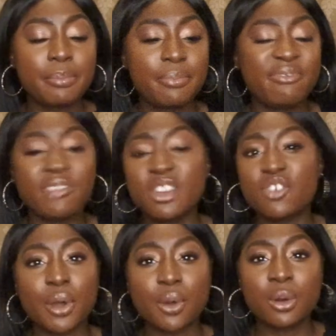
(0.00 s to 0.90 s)

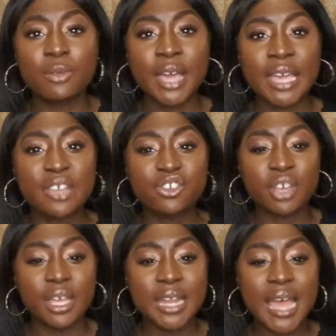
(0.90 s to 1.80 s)
finish my
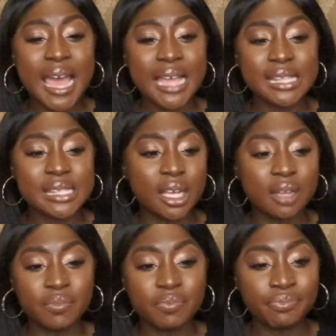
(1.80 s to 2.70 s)
qualification
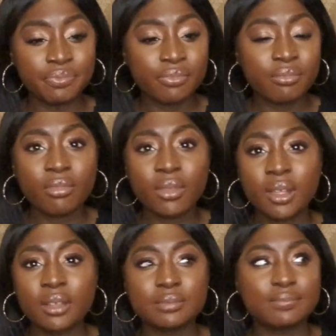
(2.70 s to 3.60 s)
and
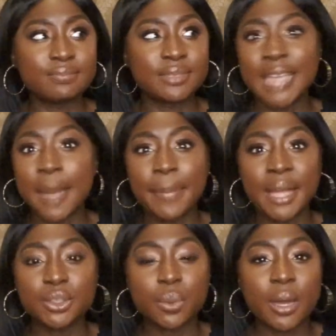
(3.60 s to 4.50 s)
get
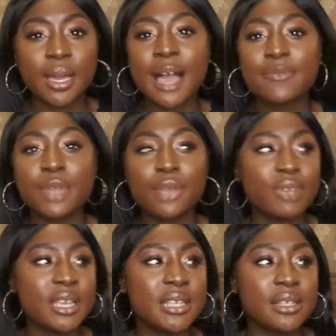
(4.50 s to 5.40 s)
back to work. I have no
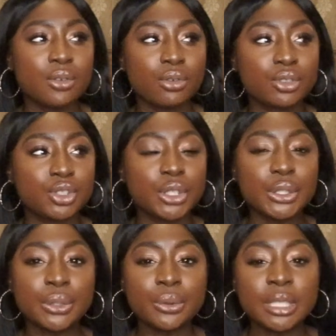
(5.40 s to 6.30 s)
reason not
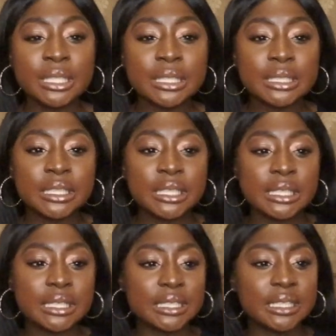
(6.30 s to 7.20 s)
to
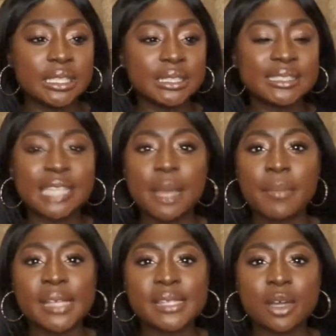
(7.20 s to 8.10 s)
set
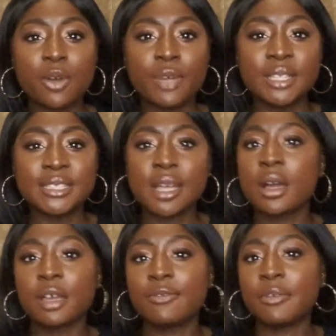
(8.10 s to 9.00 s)
myself a
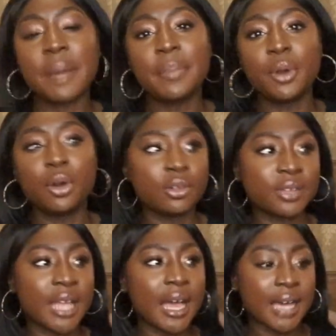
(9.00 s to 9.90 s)
target for my blog
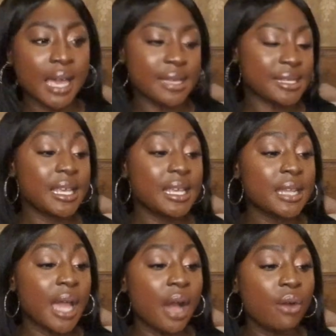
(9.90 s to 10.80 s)
that, okay, it's here
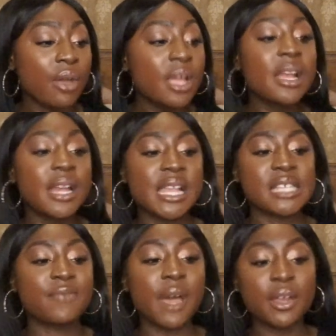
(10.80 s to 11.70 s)
now,
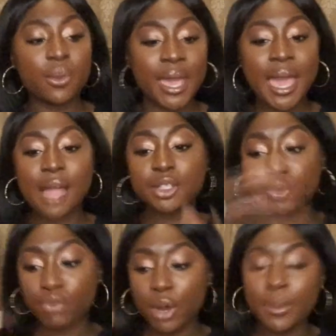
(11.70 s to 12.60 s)
let's find a way how to
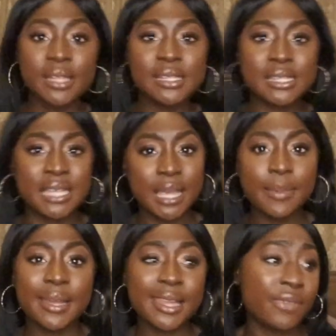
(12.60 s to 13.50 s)
grow it to here
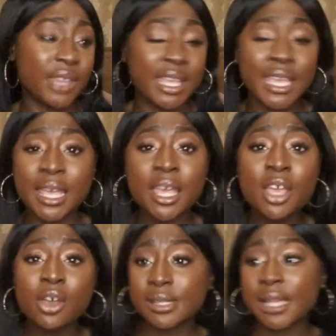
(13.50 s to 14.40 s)
by the end of the year,
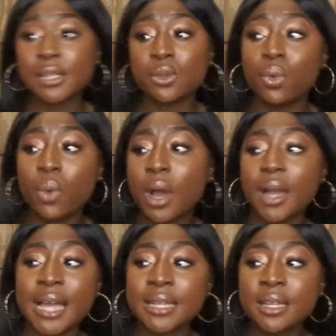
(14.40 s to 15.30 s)
because that's all
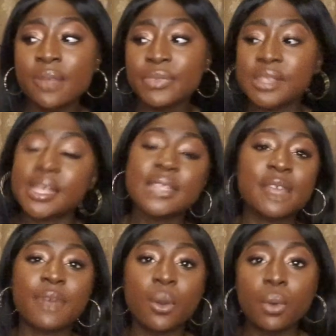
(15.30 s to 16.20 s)
work. And in the end of the
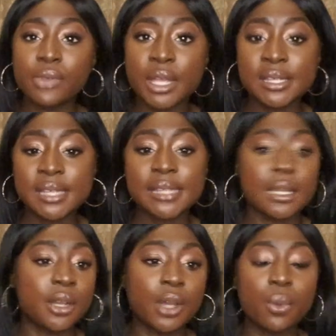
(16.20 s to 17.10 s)
day, if I want those things
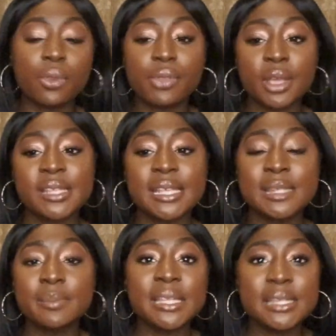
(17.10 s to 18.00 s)
and I know what those
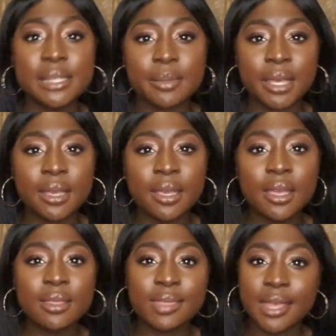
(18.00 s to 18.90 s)
things mean to me,
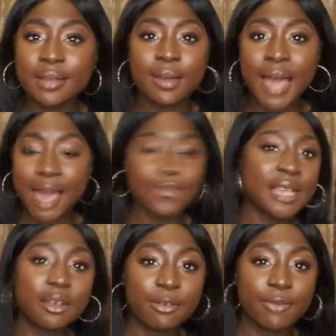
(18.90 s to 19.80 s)
then I have to
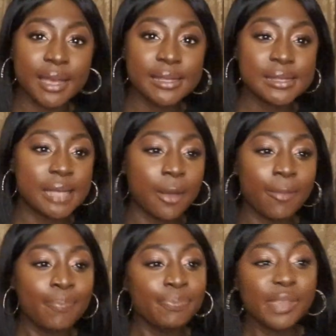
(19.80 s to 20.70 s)
sacrifice.
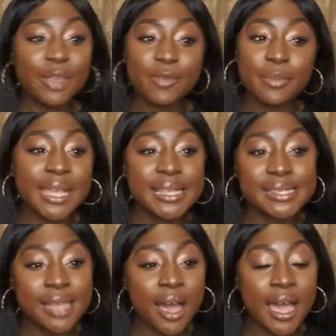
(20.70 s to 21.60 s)
So if it means
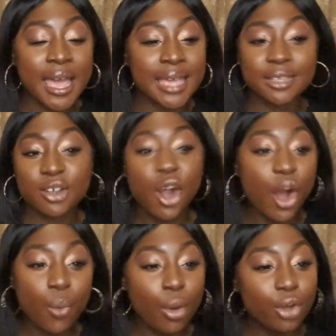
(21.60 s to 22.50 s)
I
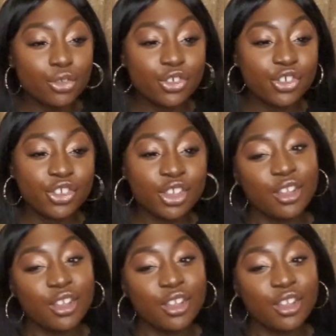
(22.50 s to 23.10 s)
can't watch